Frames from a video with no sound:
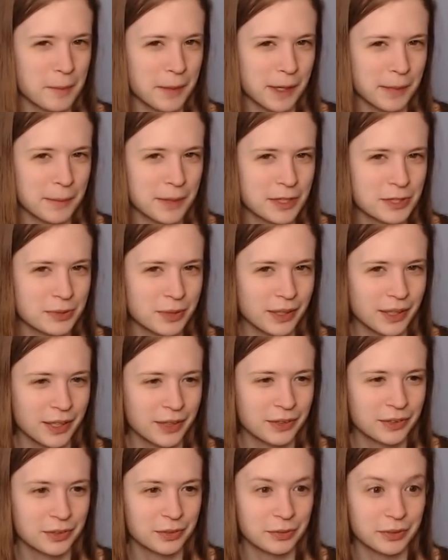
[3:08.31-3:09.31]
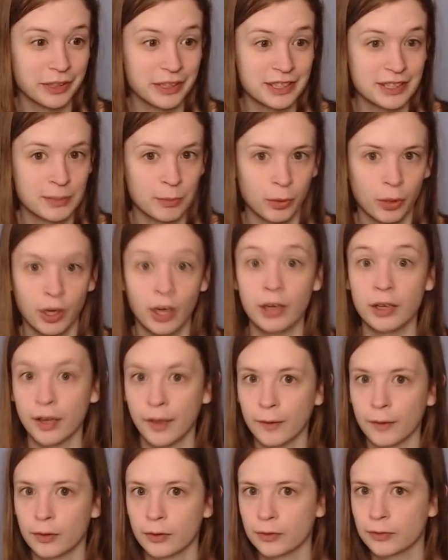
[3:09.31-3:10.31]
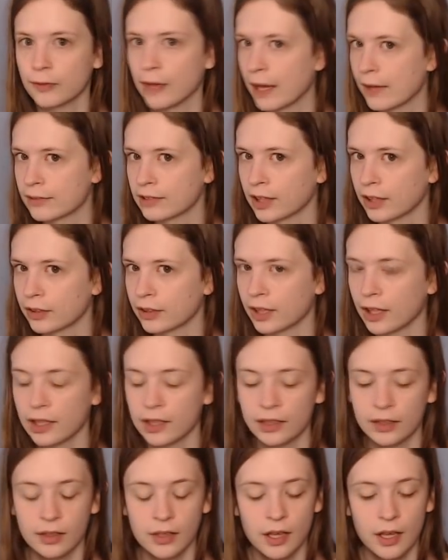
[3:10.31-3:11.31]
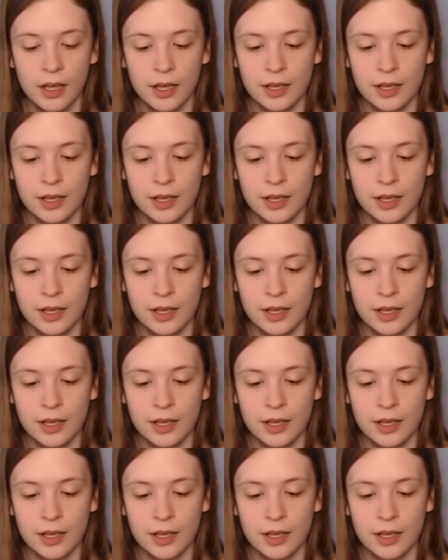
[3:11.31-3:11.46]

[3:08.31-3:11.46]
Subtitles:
the mana base right now to really support another 5 color deck,